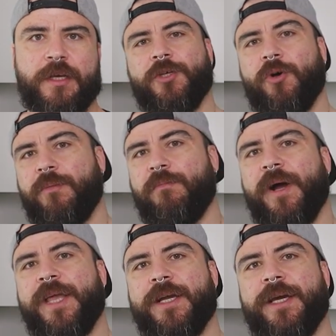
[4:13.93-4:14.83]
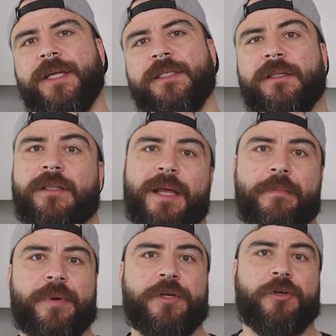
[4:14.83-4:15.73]
So by increasing the
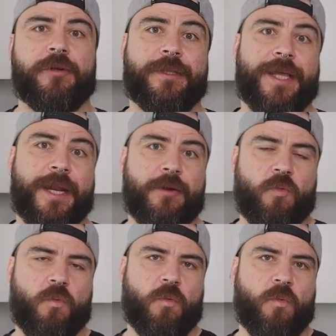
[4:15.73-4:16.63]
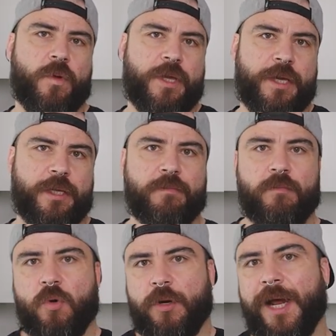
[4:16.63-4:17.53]
temperature, then we need
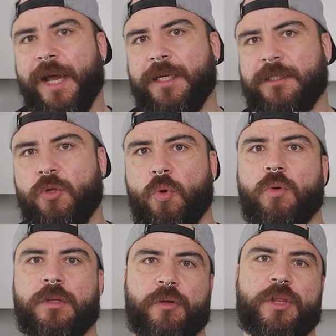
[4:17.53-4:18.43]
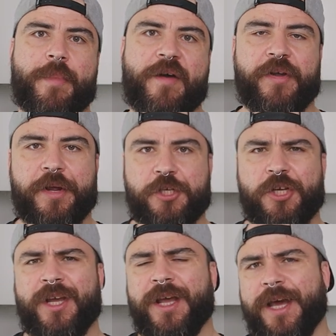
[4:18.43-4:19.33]
more ice to cool down the
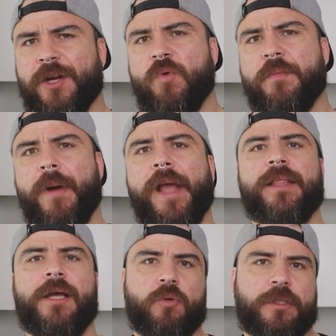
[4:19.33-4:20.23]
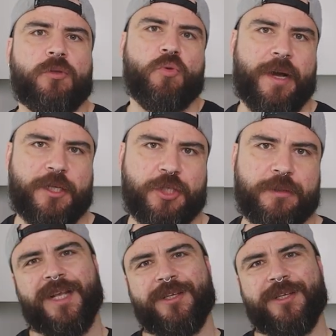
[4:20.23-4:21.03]
beverage and we might dilute it too much.